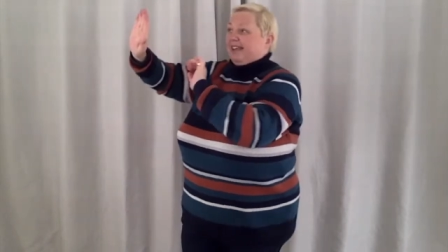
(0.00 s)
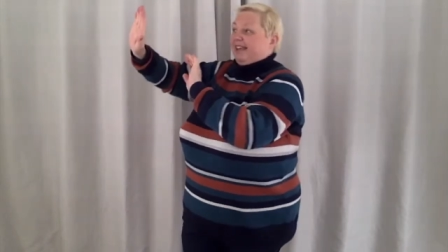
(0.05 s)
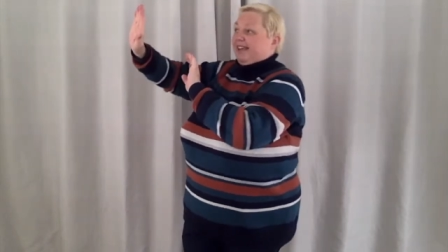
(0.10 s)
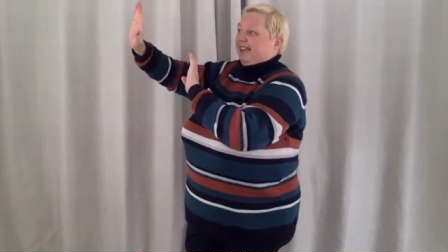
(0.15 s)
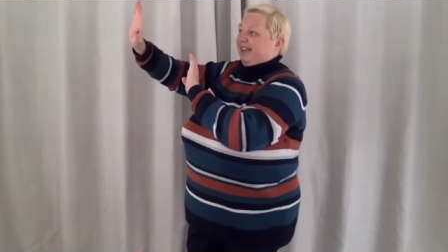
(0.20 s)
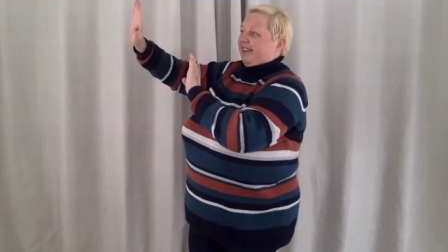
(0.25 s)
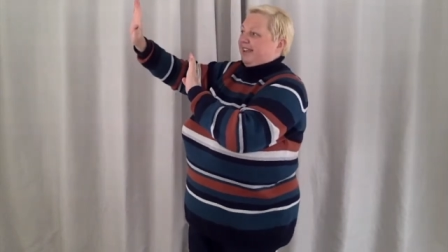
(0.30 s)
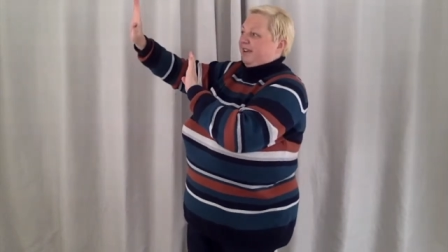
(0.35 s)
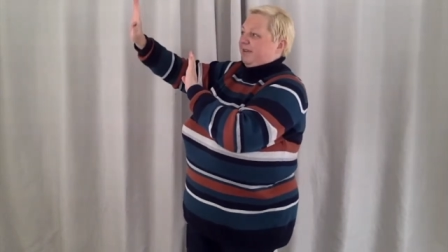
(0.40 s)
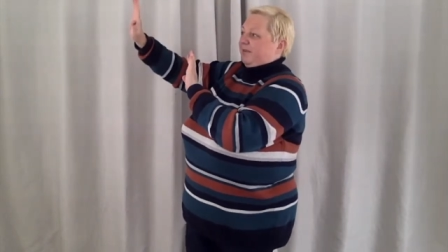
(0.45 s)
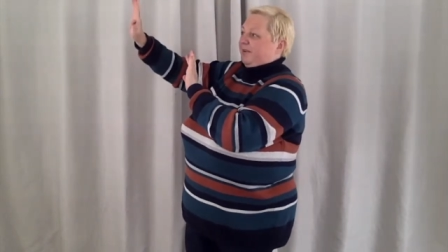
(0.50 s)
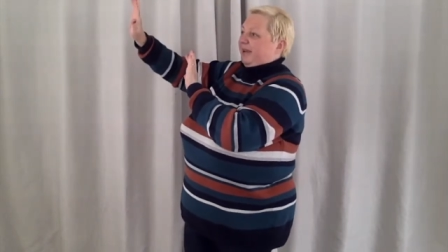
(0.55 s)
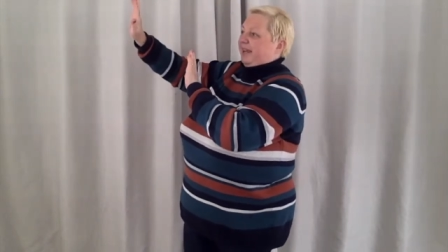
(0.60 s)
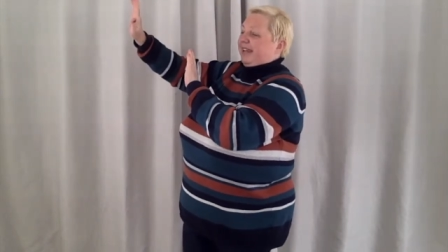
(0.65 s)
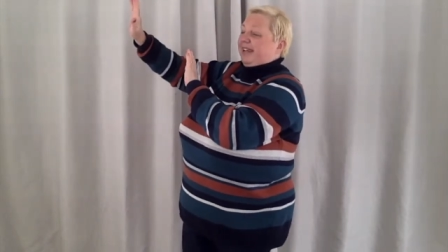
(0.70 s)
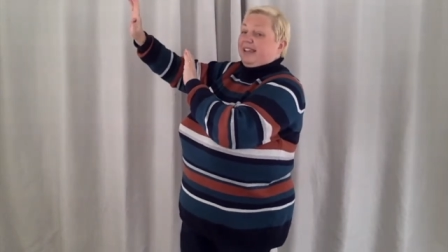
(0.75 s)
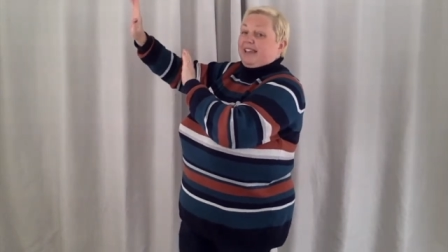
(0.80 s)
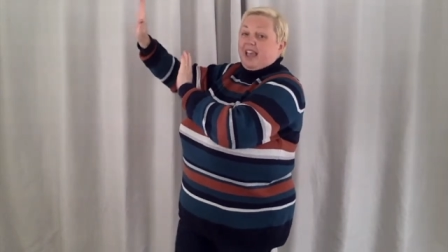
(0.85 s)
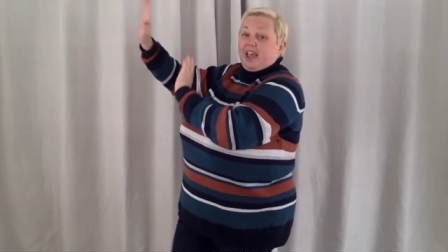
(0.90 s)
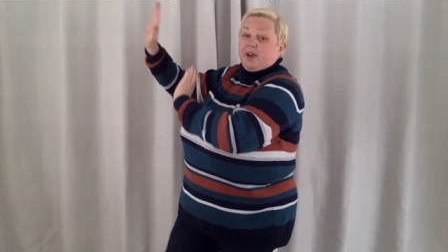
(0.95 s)
Here we
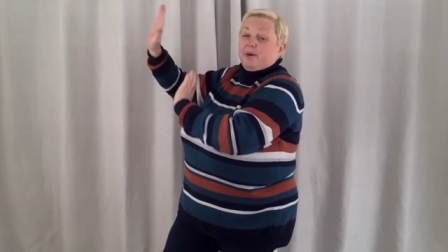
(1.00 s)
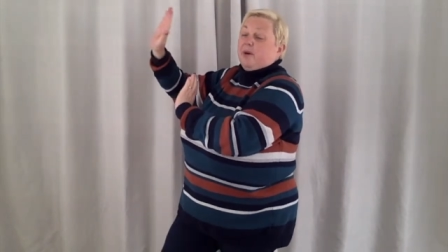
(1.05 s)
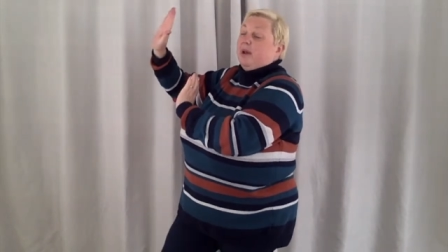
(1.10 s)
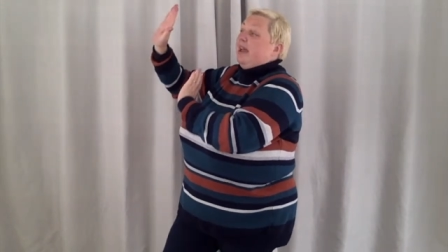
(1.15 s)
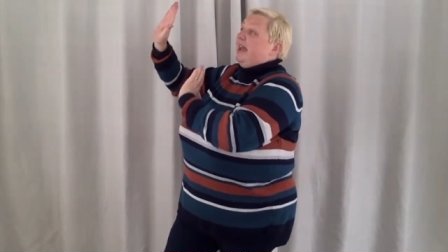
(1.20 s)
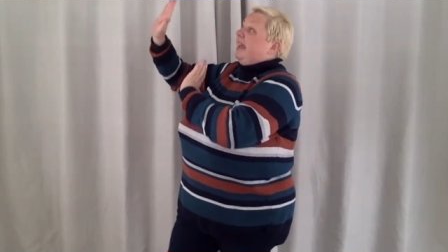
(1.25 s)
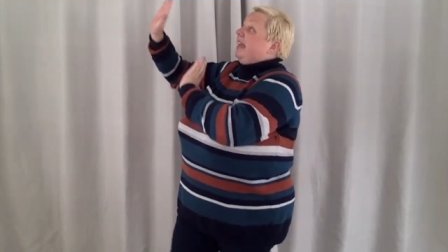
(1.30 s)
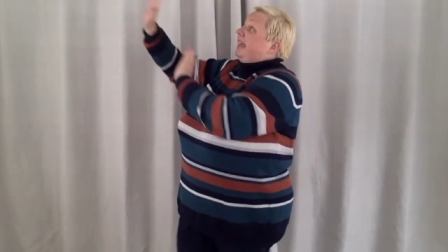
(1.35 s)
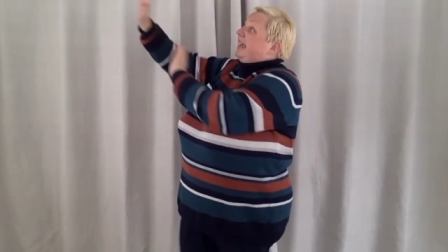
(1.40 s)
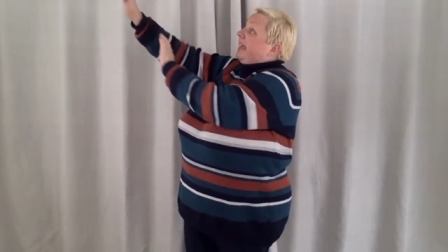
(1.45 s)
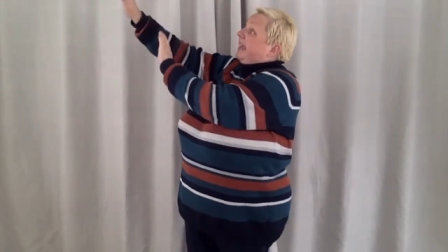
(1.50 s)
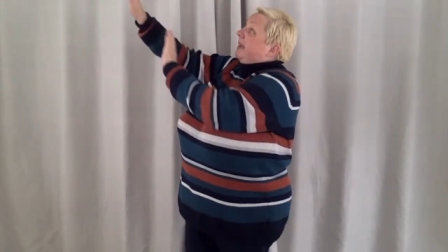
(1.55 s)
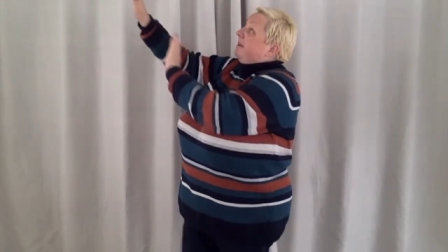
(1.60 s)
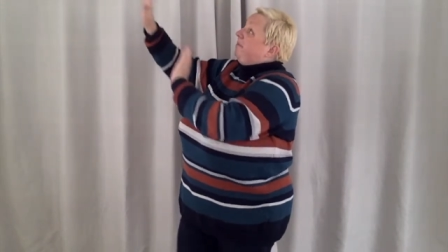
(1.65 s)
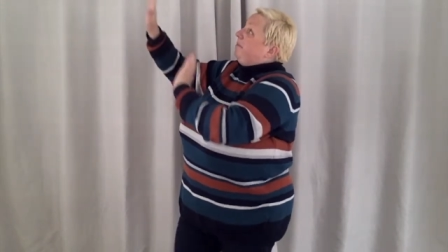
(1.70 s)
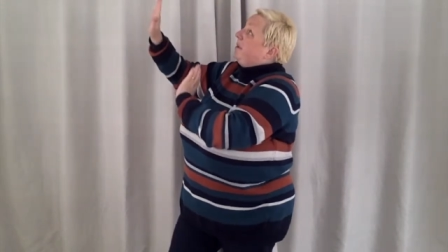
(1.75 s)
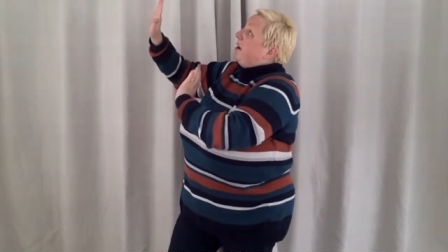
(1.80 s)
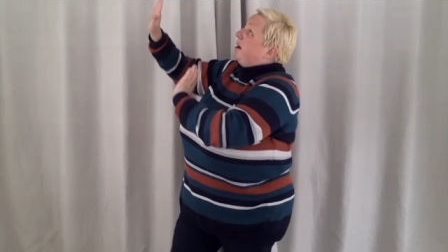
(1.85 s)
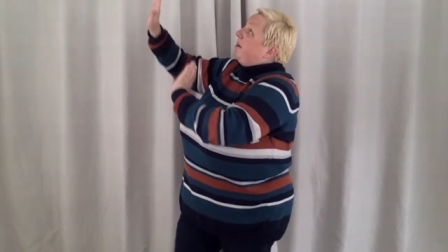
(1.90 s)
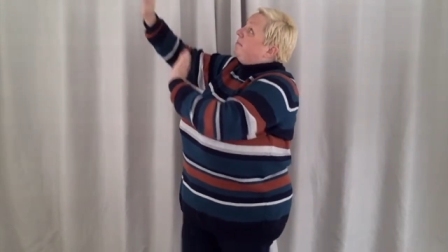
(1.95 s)
go. Keep
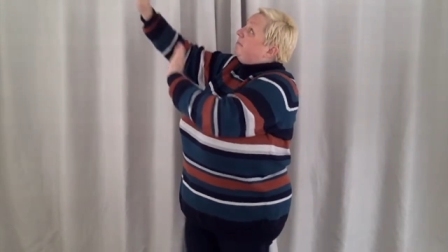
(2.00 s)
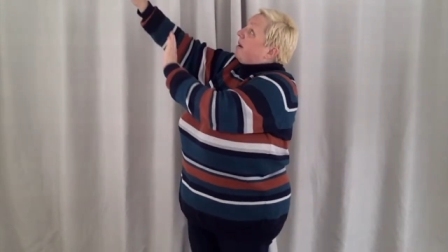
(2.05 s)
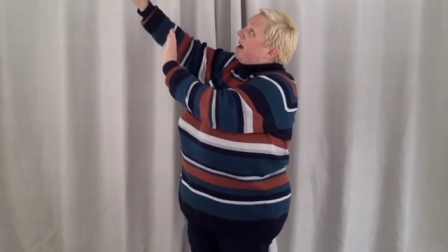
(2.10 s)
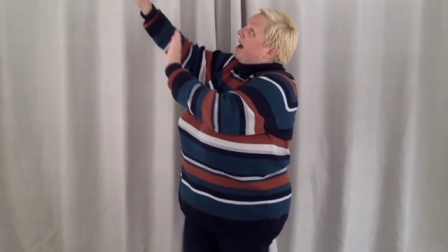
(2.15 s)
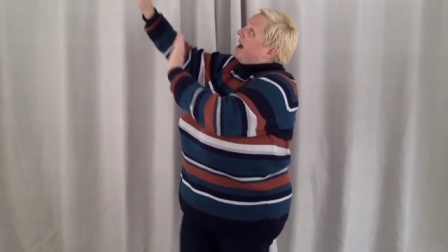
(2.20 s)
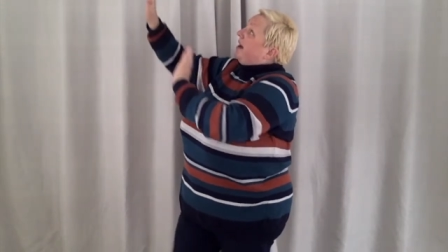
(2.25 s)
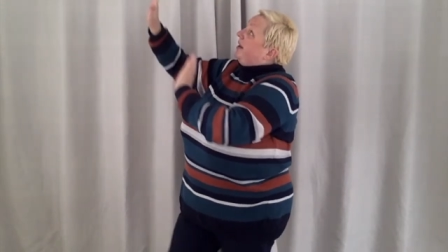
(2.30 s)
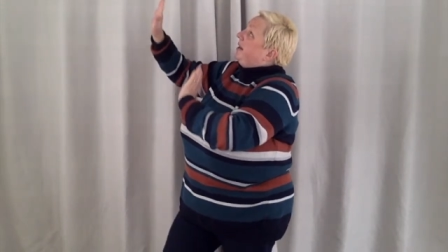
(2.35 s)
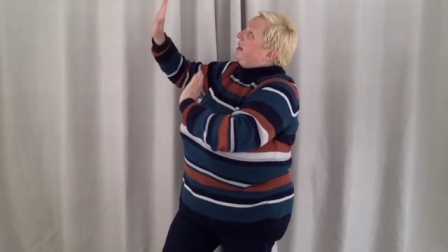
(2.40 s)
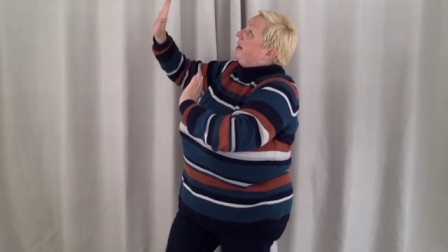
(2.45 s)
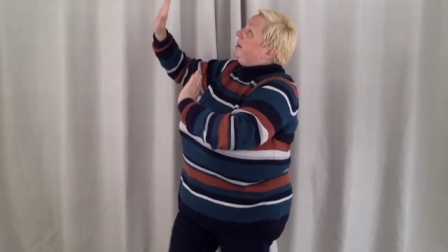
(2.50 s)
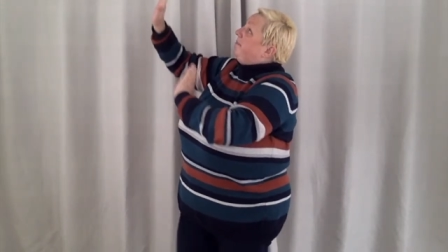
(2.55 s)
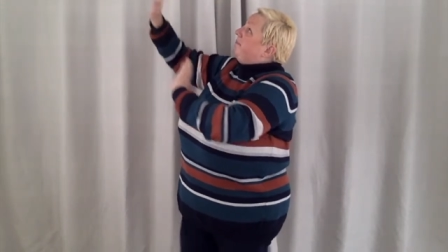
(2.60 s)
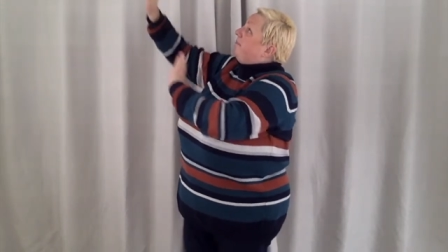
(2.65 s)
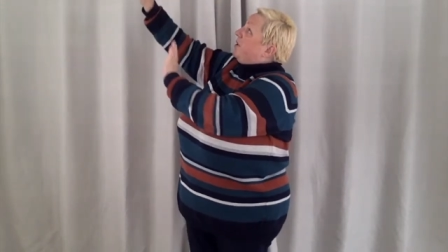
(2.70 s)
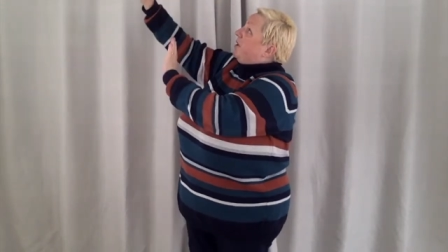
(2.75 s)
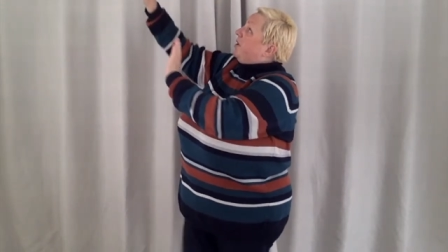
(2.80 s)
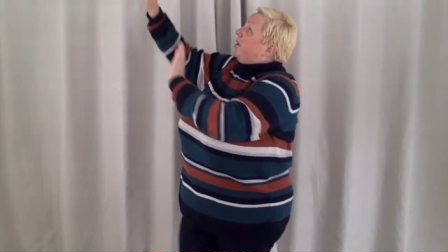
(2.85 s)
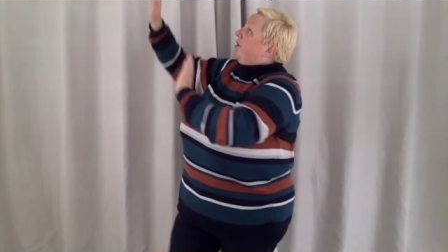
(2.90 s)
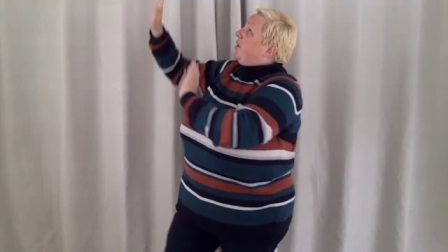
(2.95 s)
your body
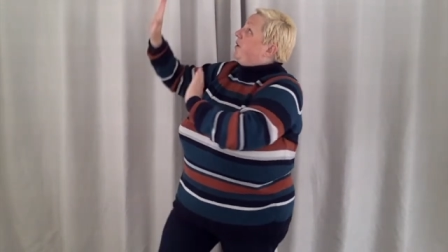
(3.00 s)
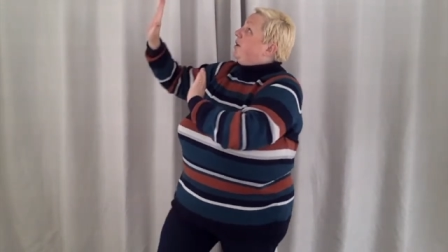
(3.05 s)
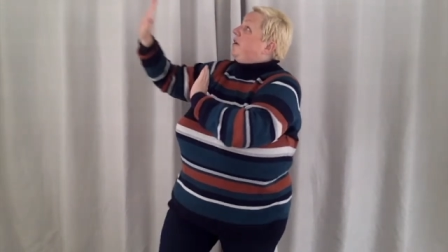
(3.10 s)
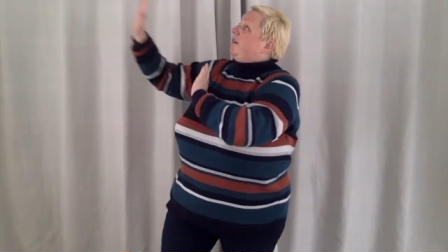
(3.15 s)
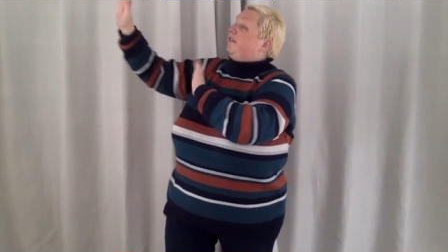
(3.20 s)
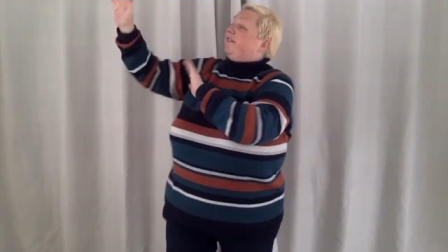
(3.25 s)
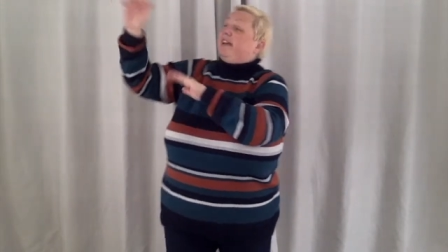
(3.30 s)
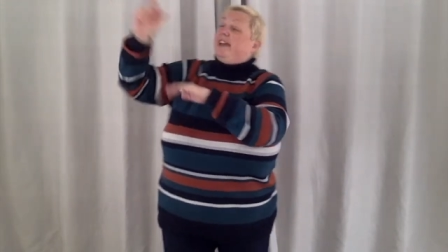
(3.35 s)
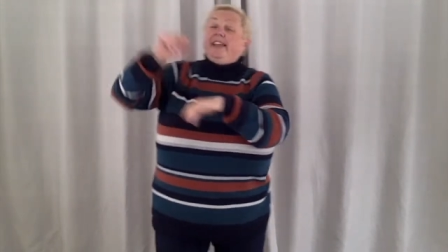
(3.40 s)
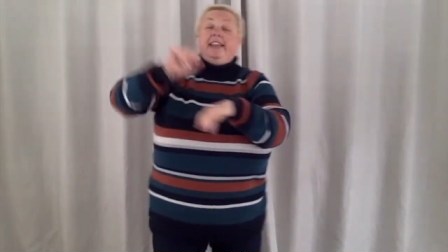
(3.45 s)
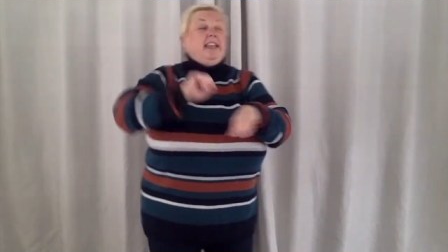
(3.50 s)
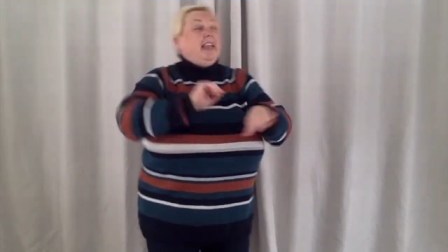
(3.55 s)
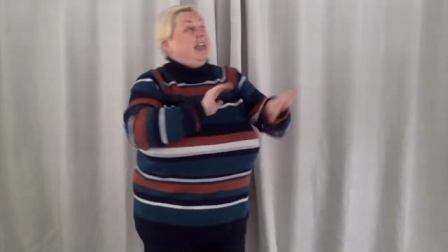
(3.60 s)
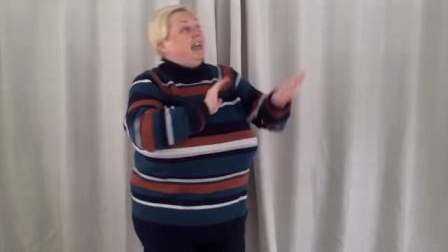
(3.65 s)
moving.